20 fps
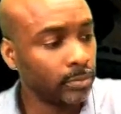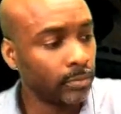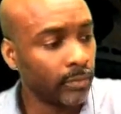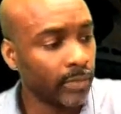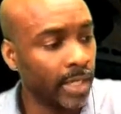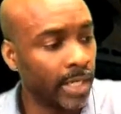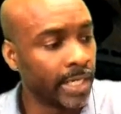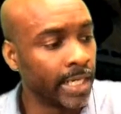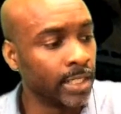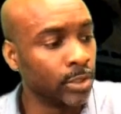
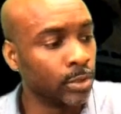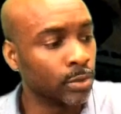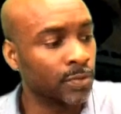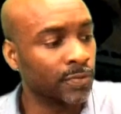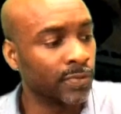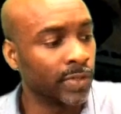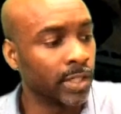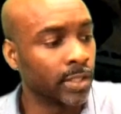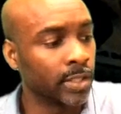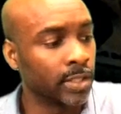And they use
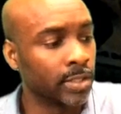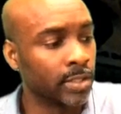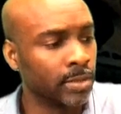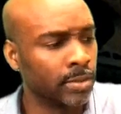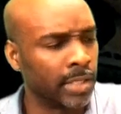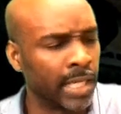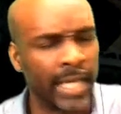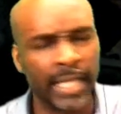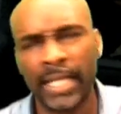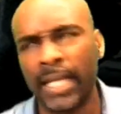fear to do
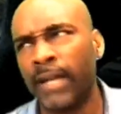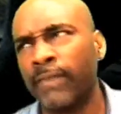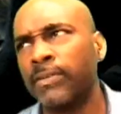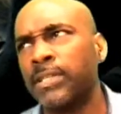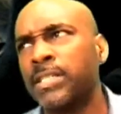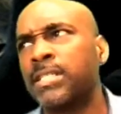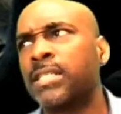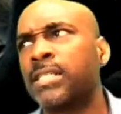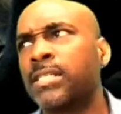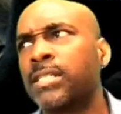that. Every
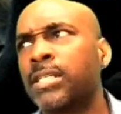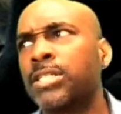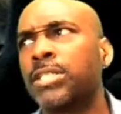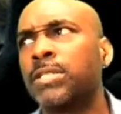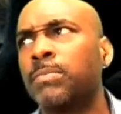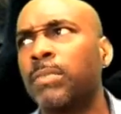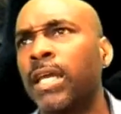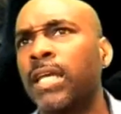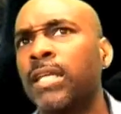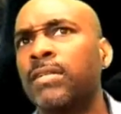
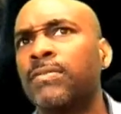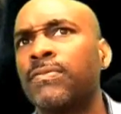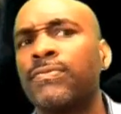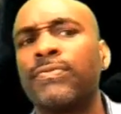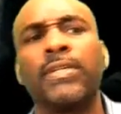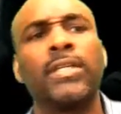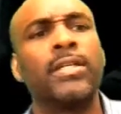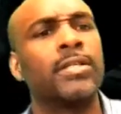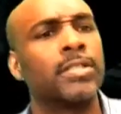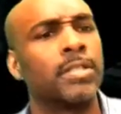decision made in
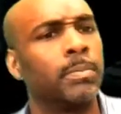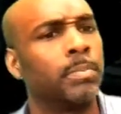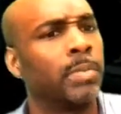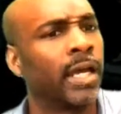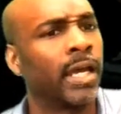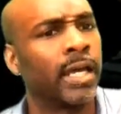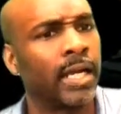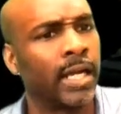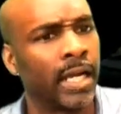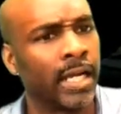fear is a
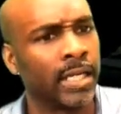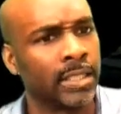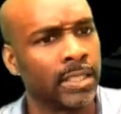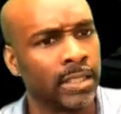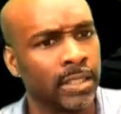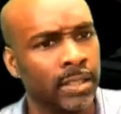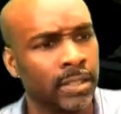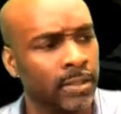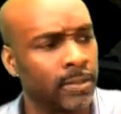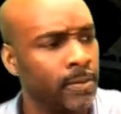bad
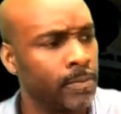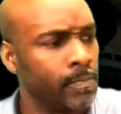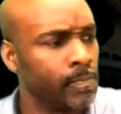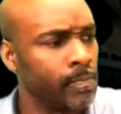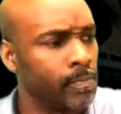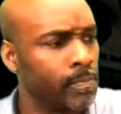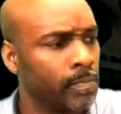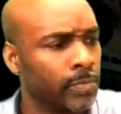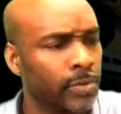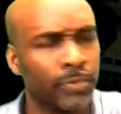idea.
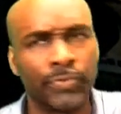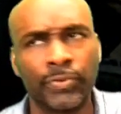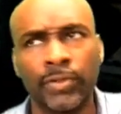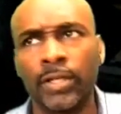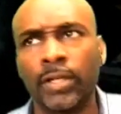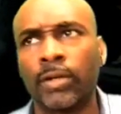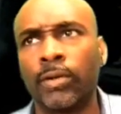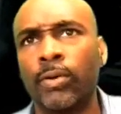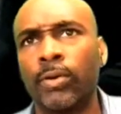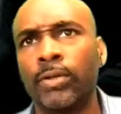You
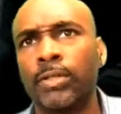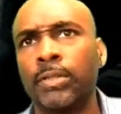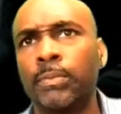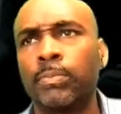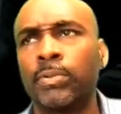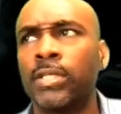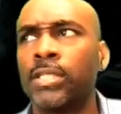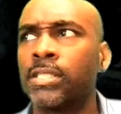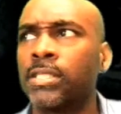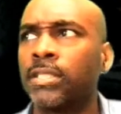fear going to
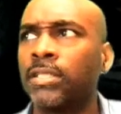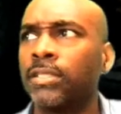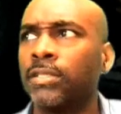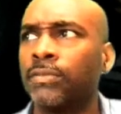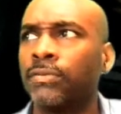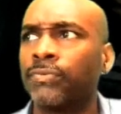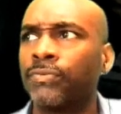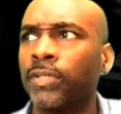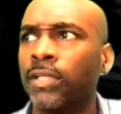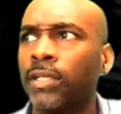prison. You
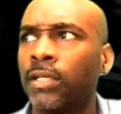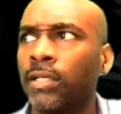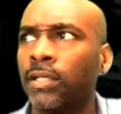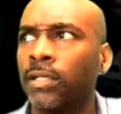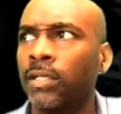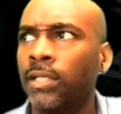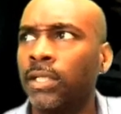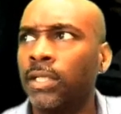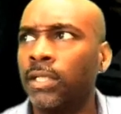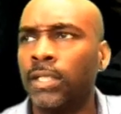fear
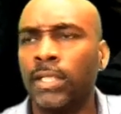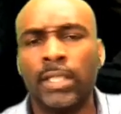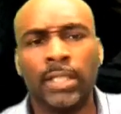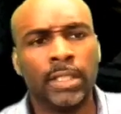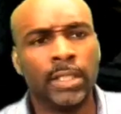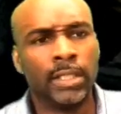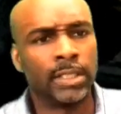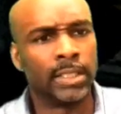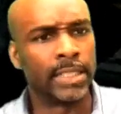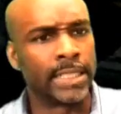
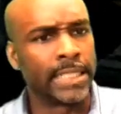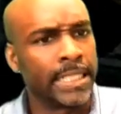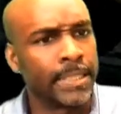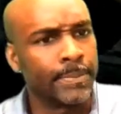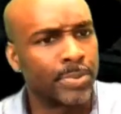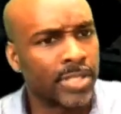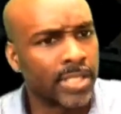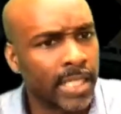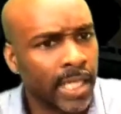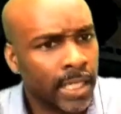the
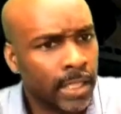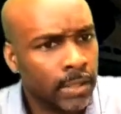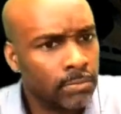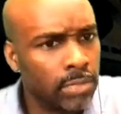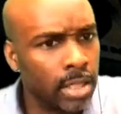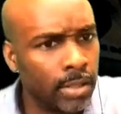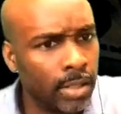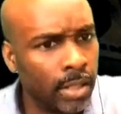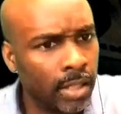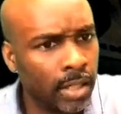deep state.
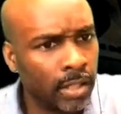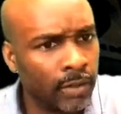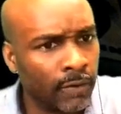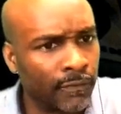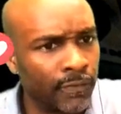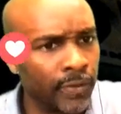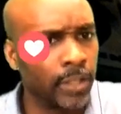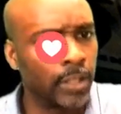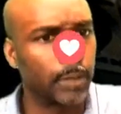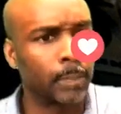You
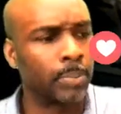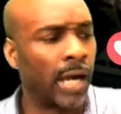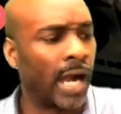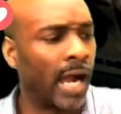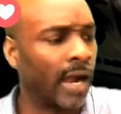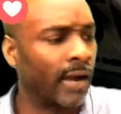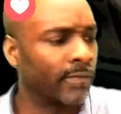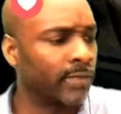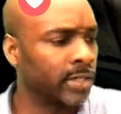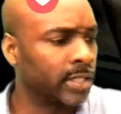fear
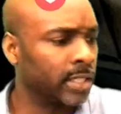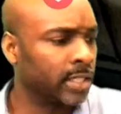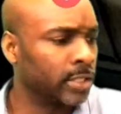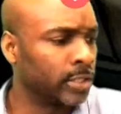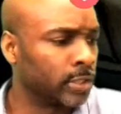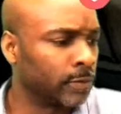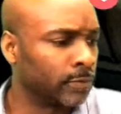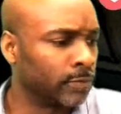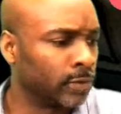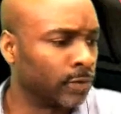poverty.
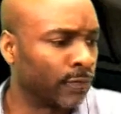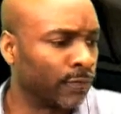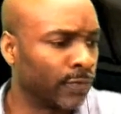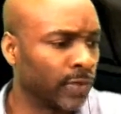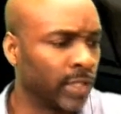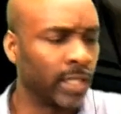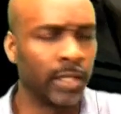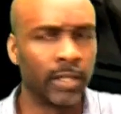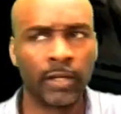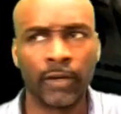You
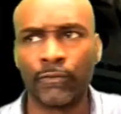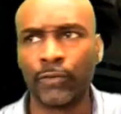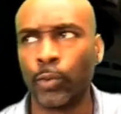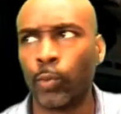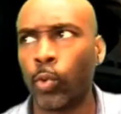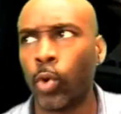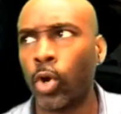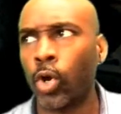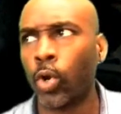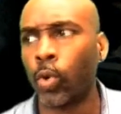fear if you
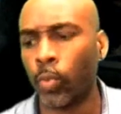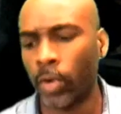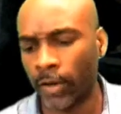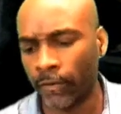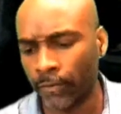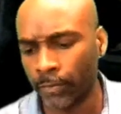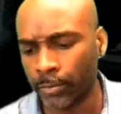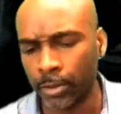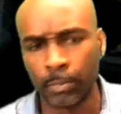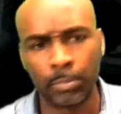walk away
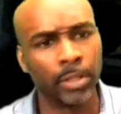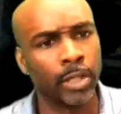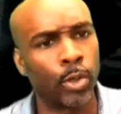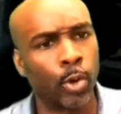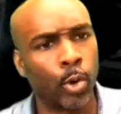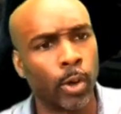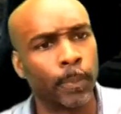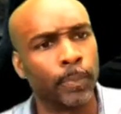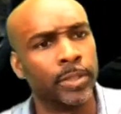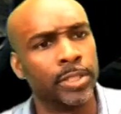from your big
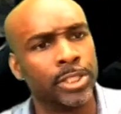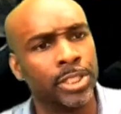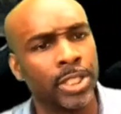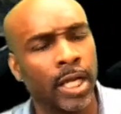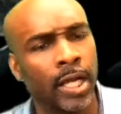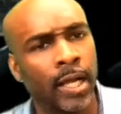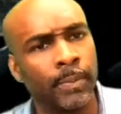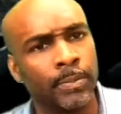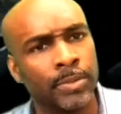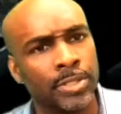corporate
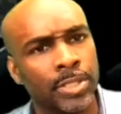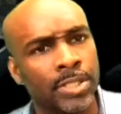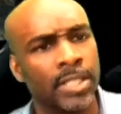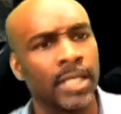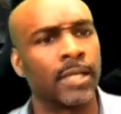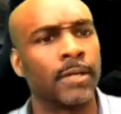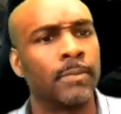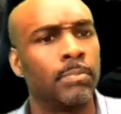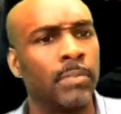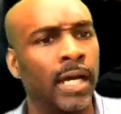job and just
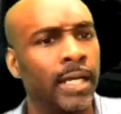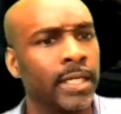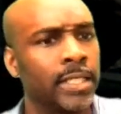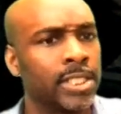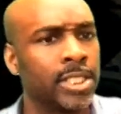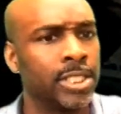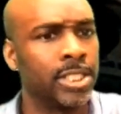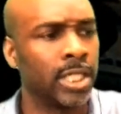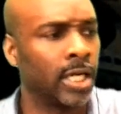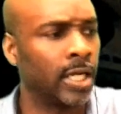take a
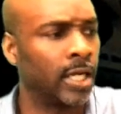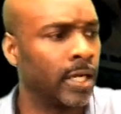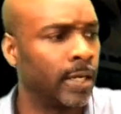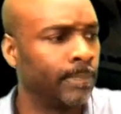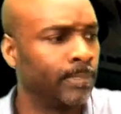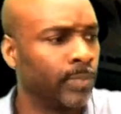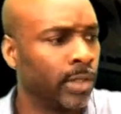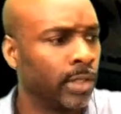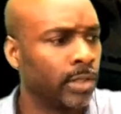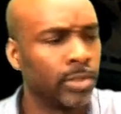modest job.
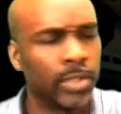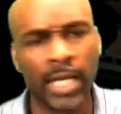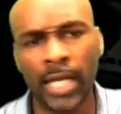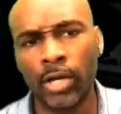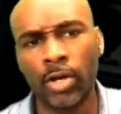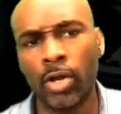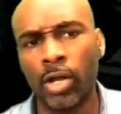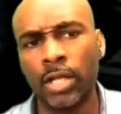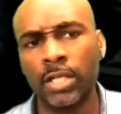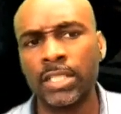You got
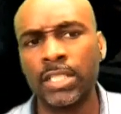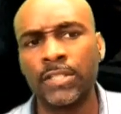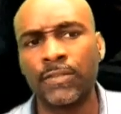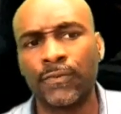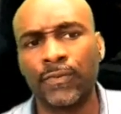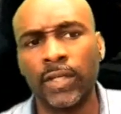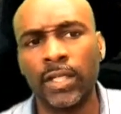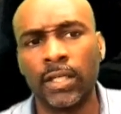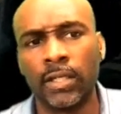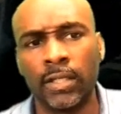all these
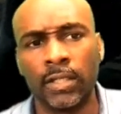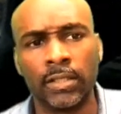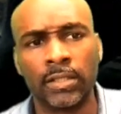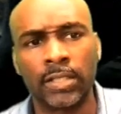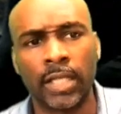fears.